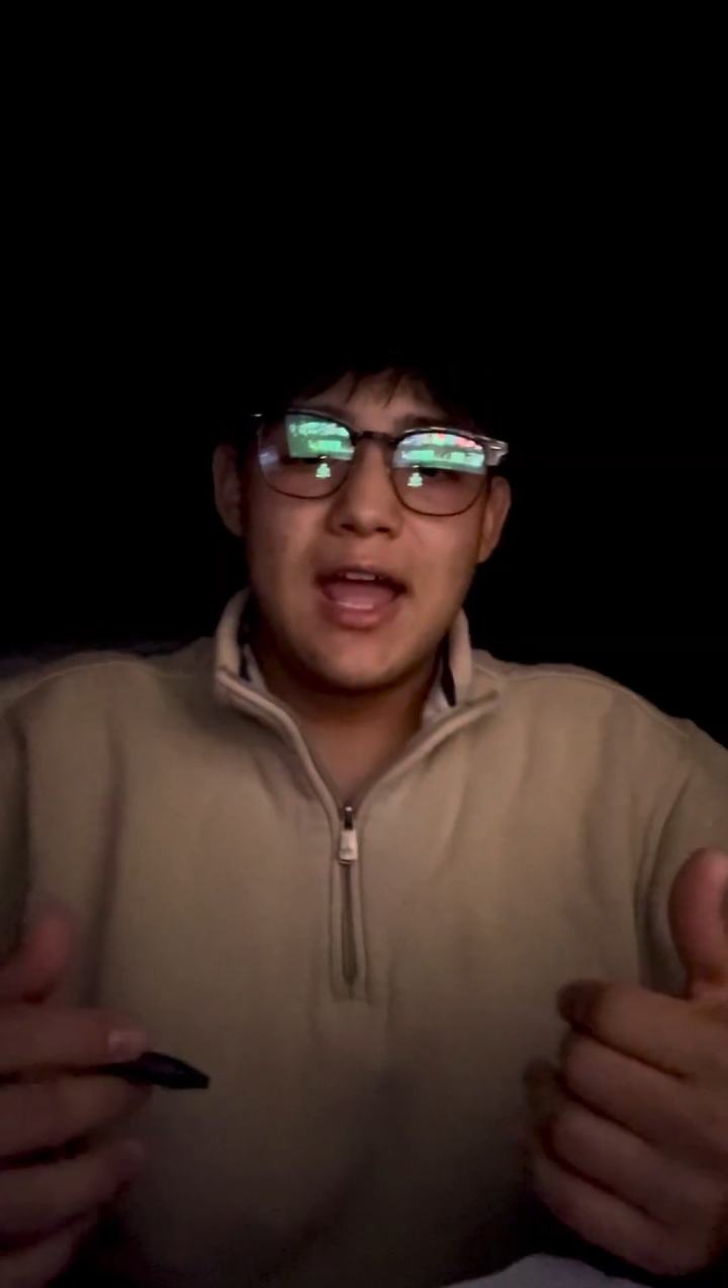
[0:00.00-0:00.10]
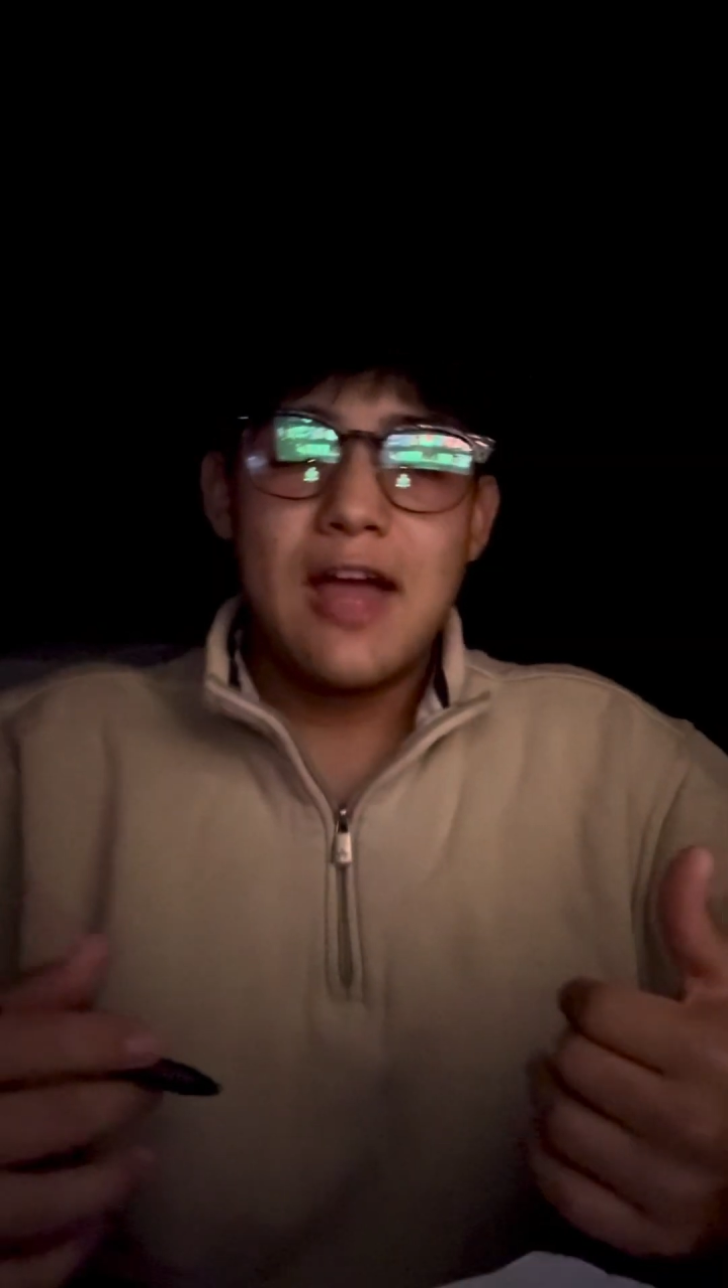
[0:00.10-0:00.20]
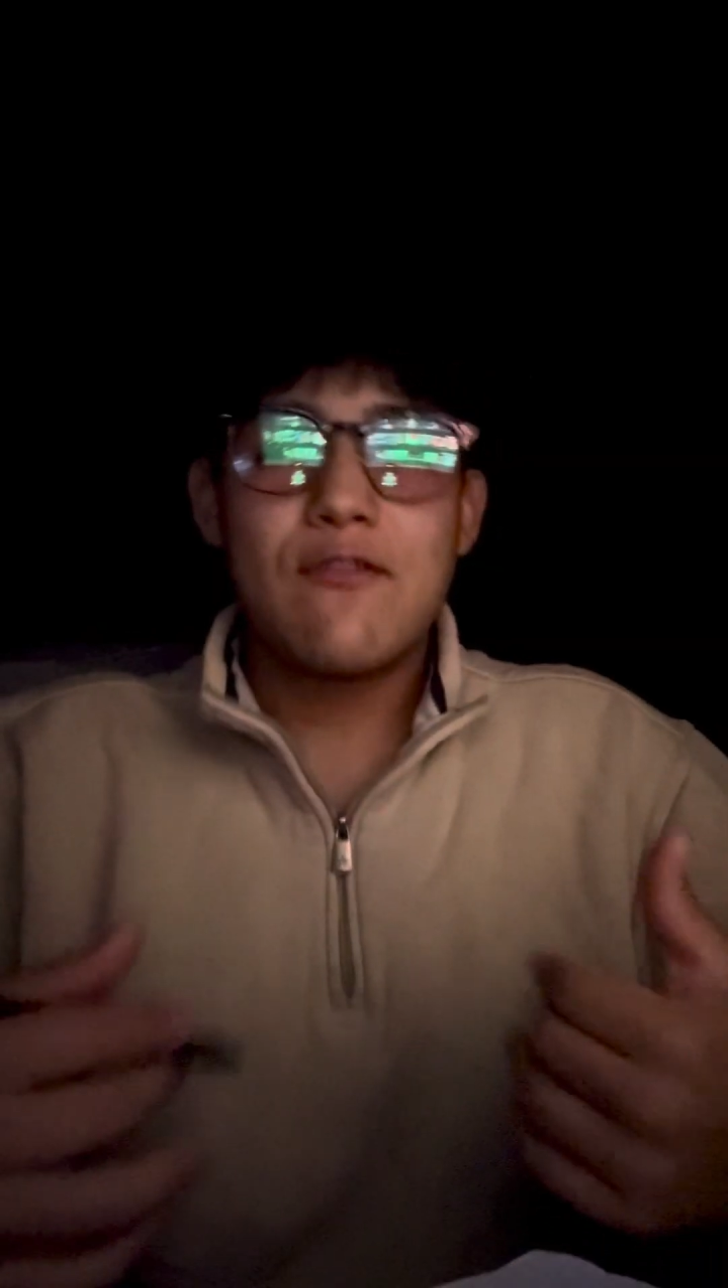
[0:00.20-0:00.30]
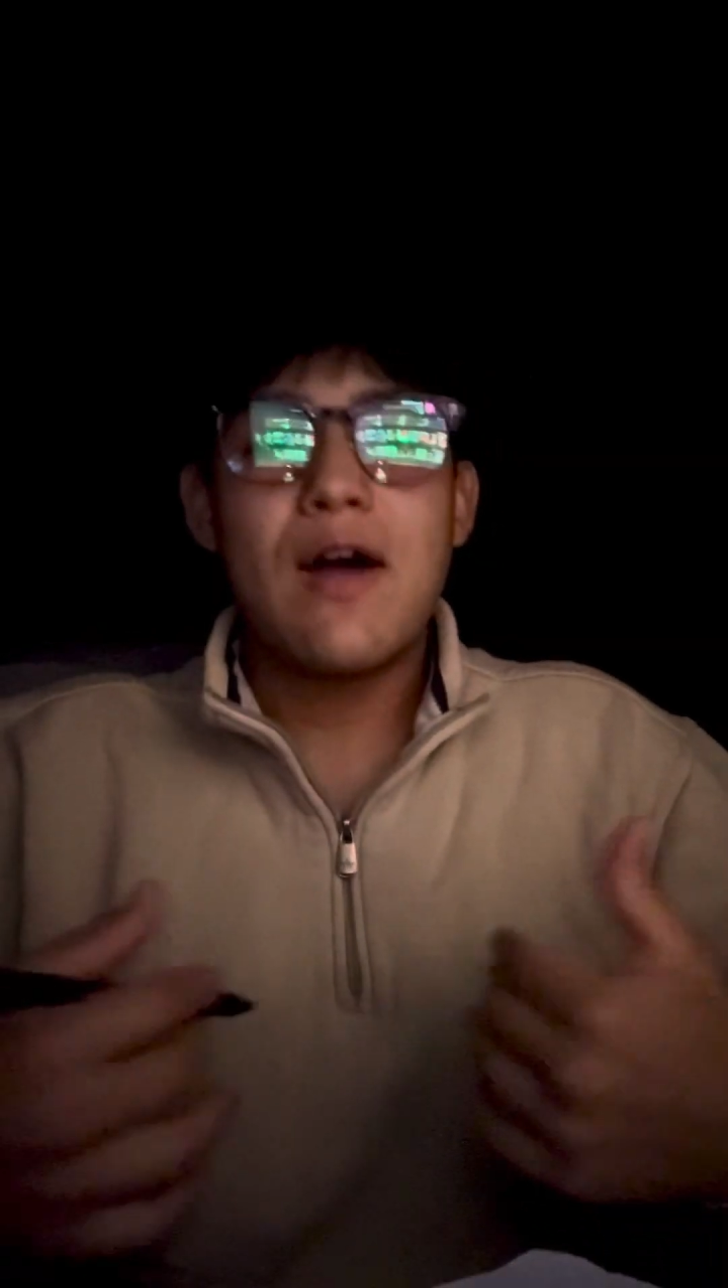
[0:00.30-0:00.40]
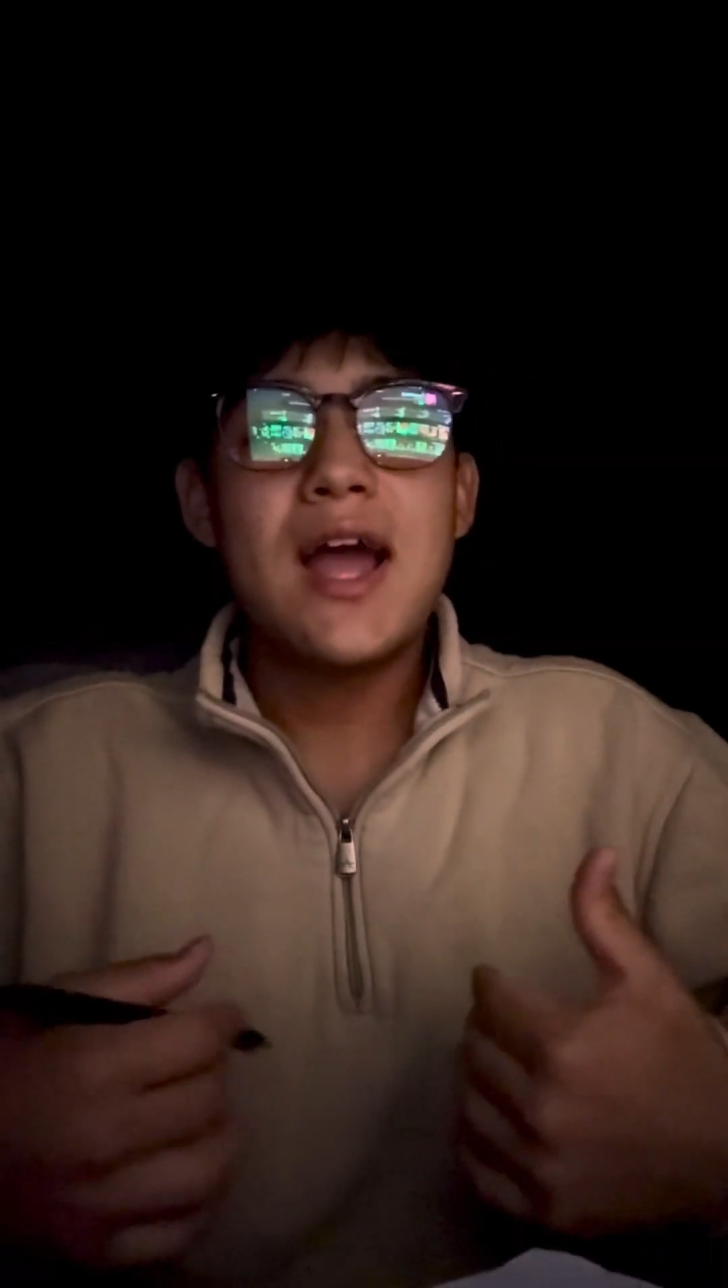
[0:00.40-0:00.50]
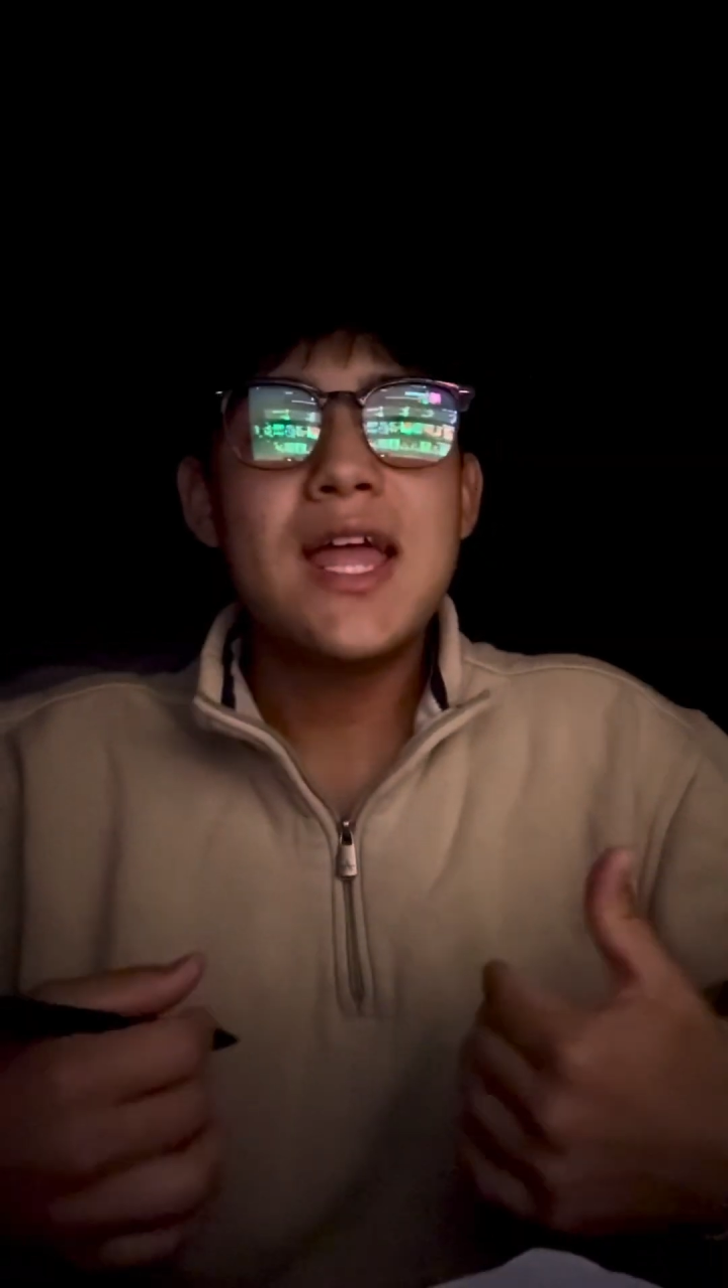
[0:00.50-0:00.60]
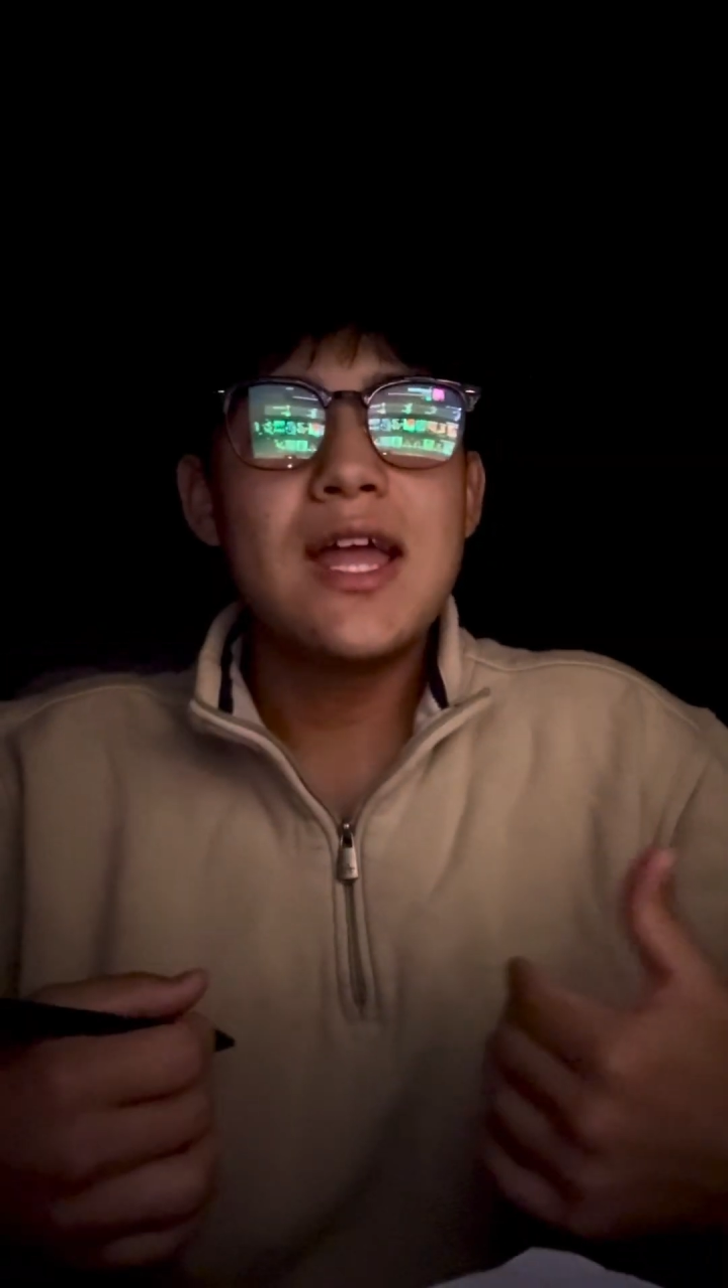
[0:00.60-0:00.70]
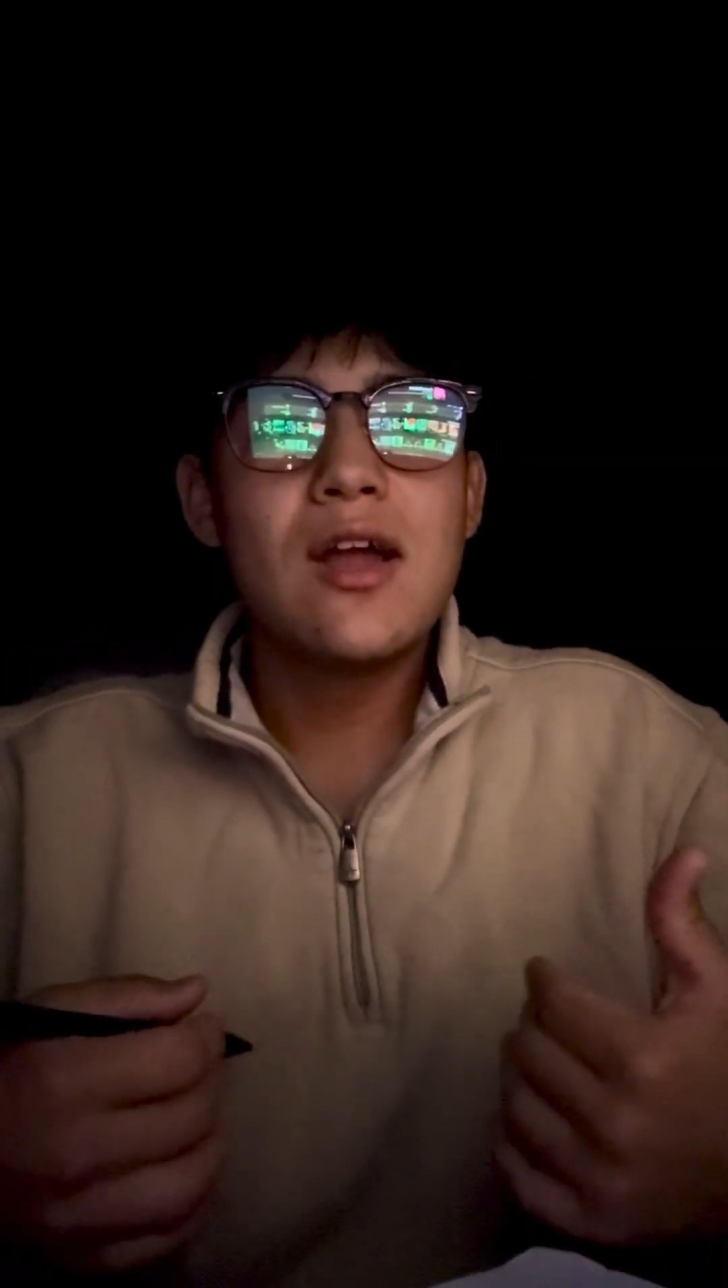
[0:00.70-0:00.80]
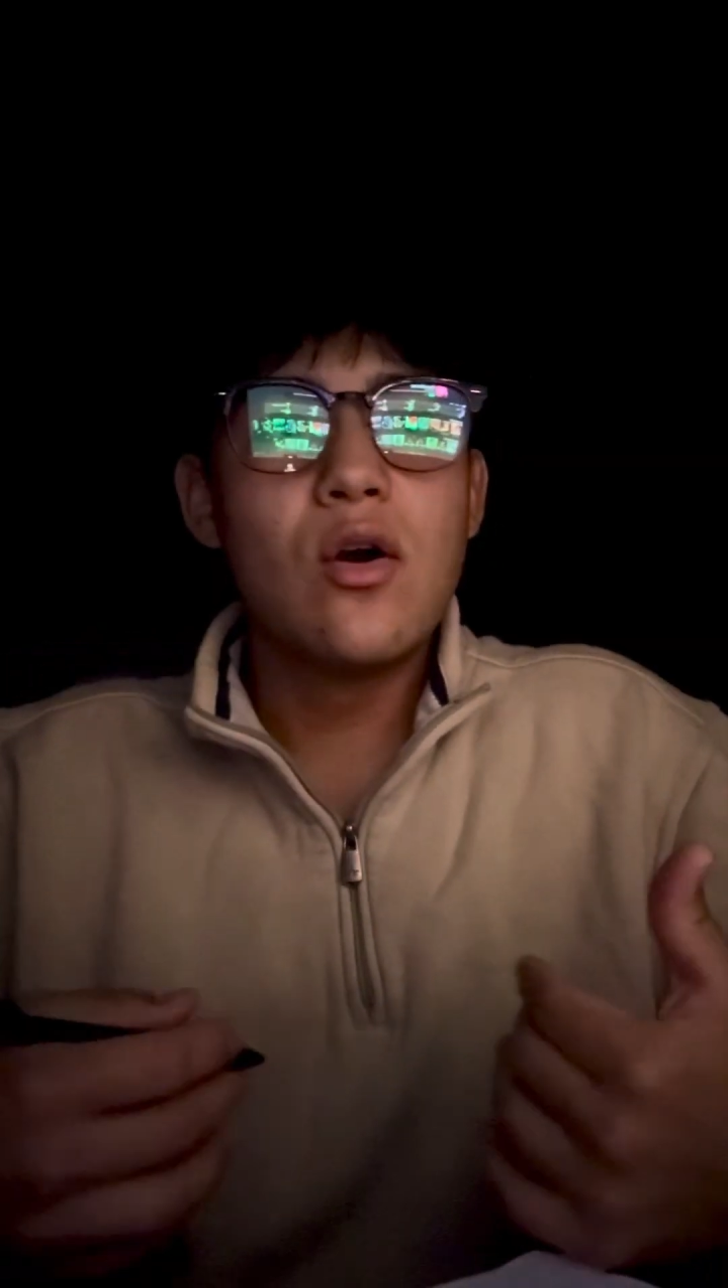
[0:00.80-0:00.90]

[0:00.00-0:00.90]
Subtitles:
If I